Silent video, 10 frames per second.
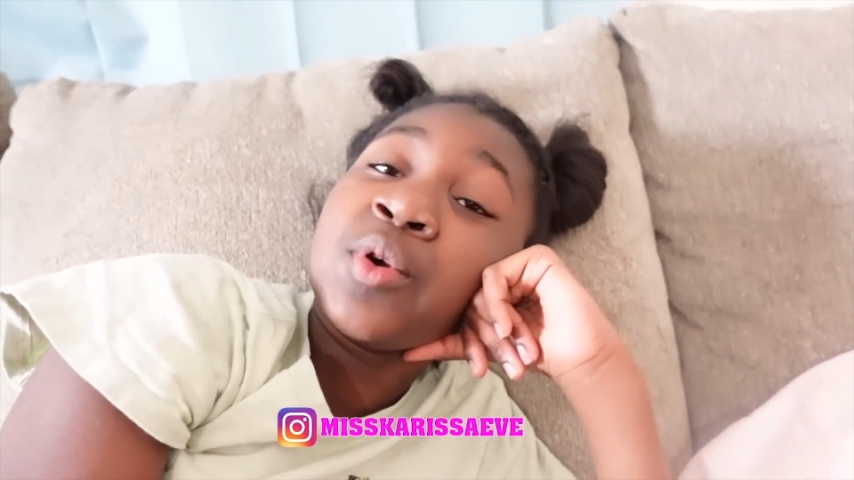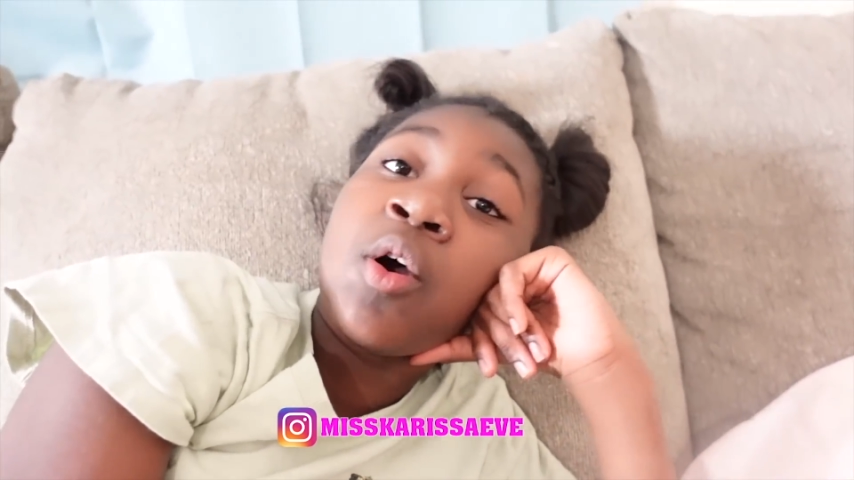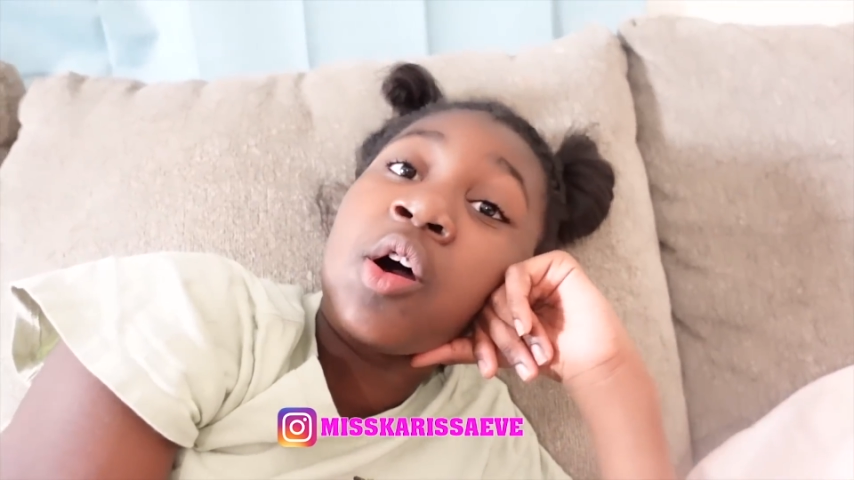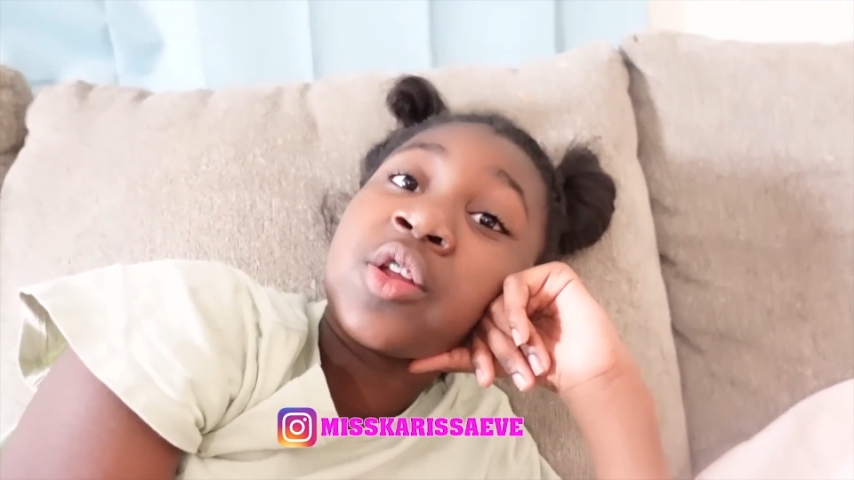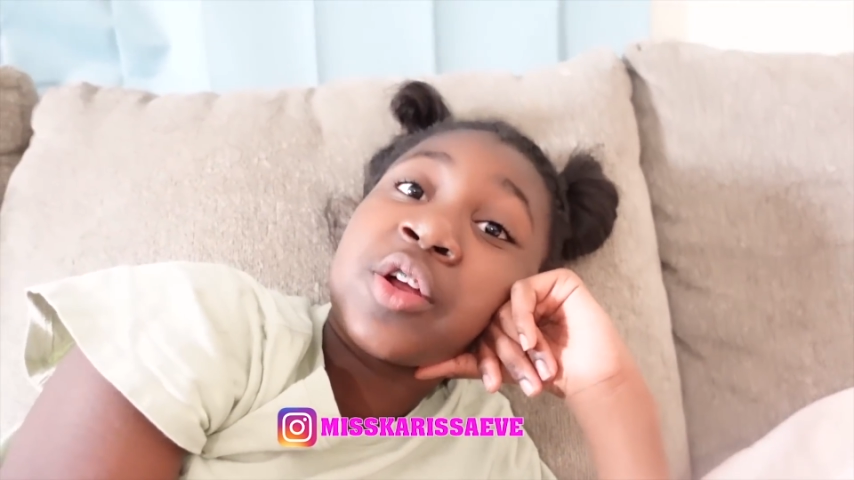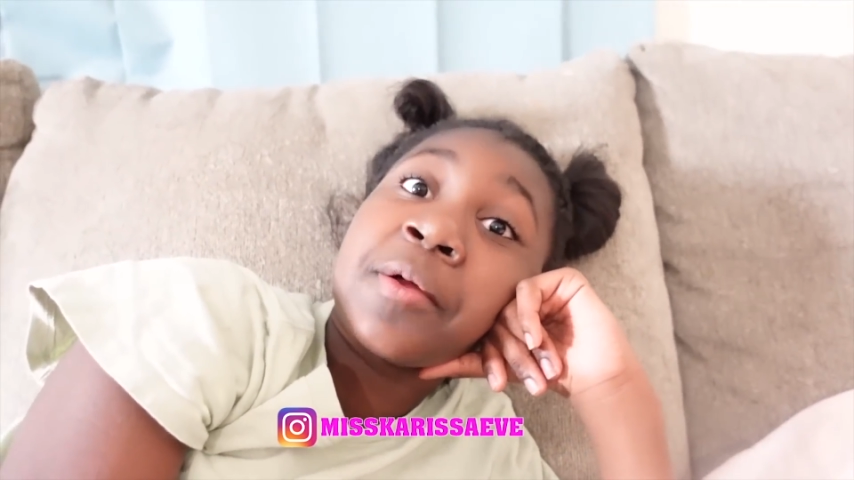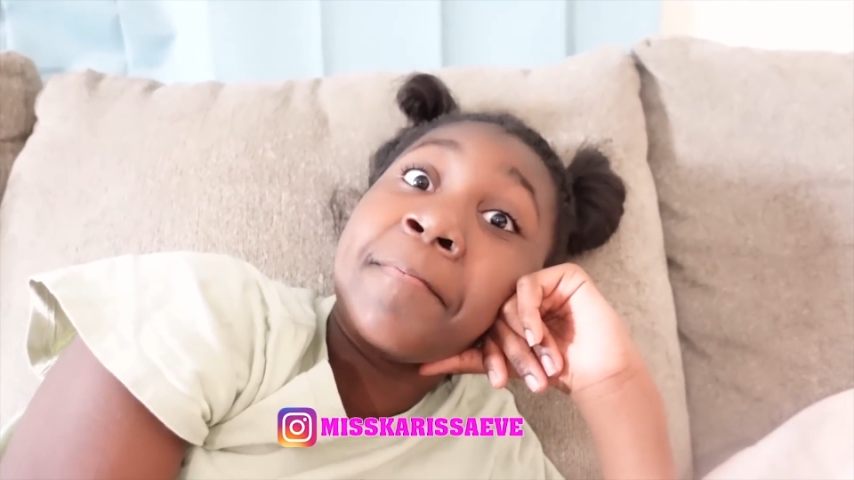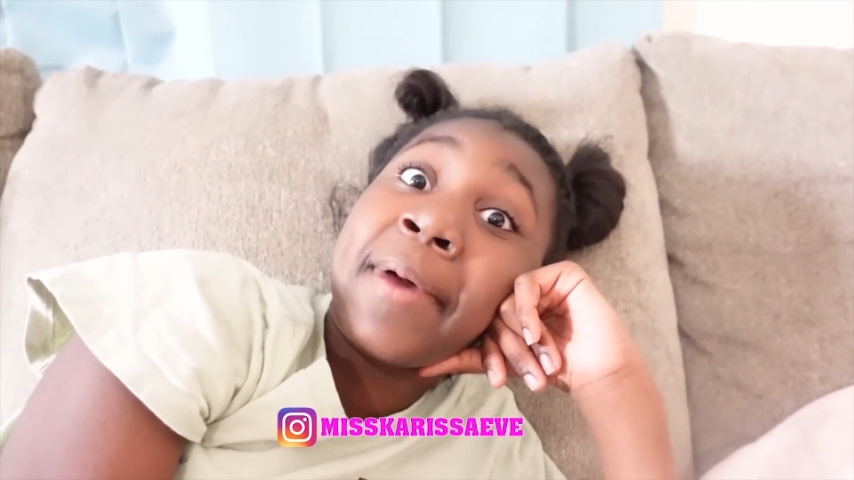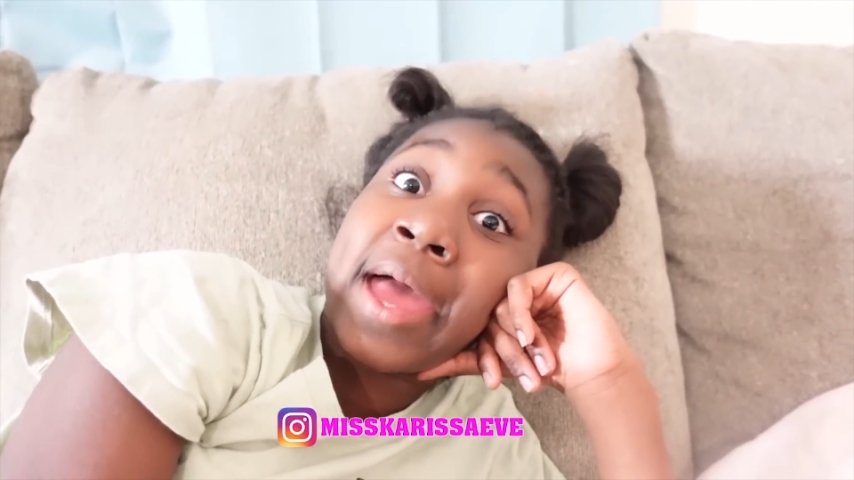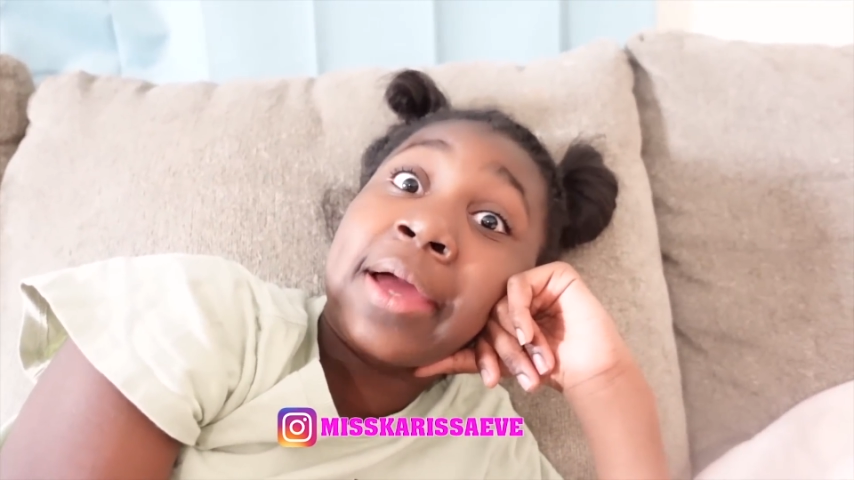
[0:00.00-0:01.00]
go all on her
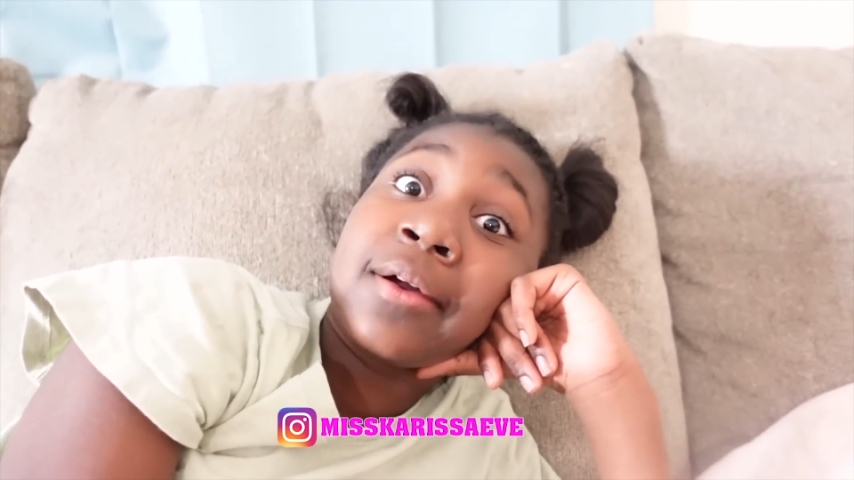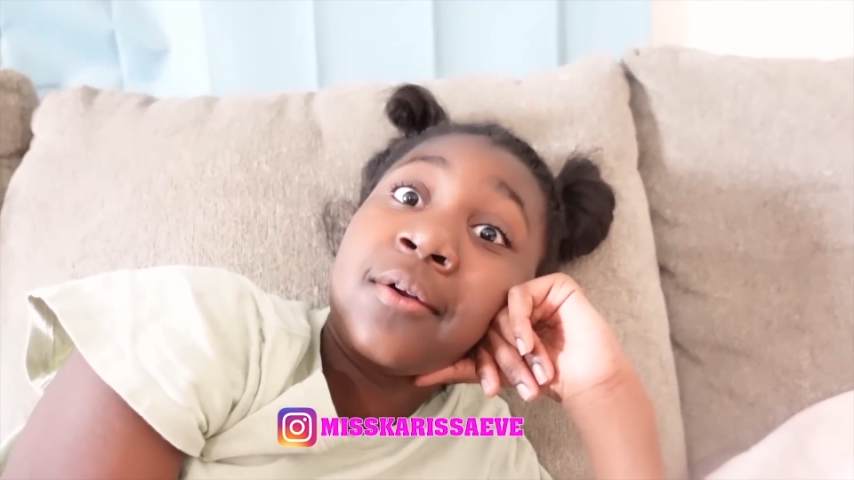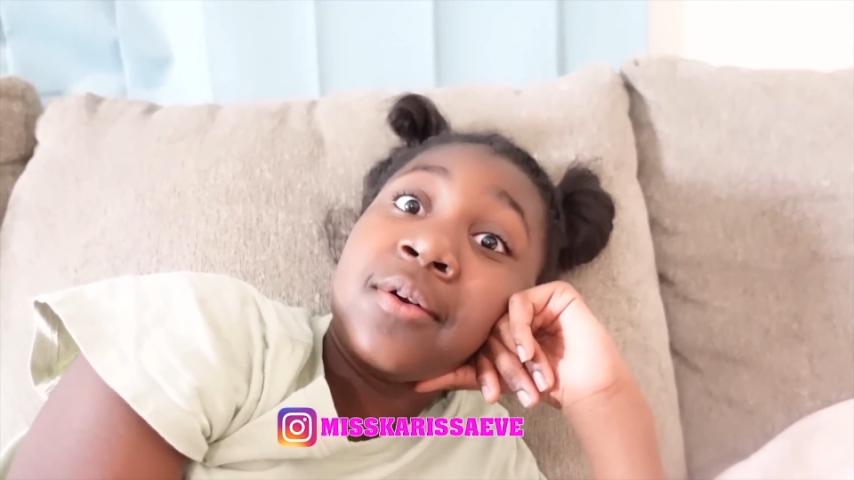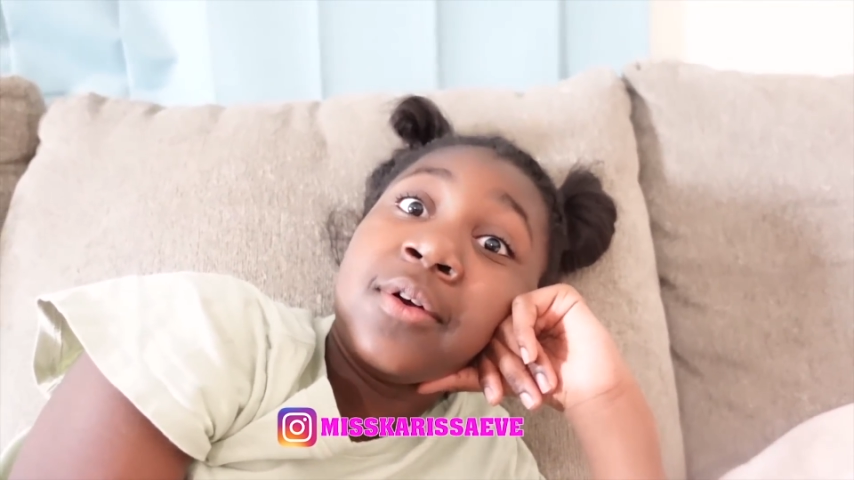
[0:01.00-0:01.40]
back.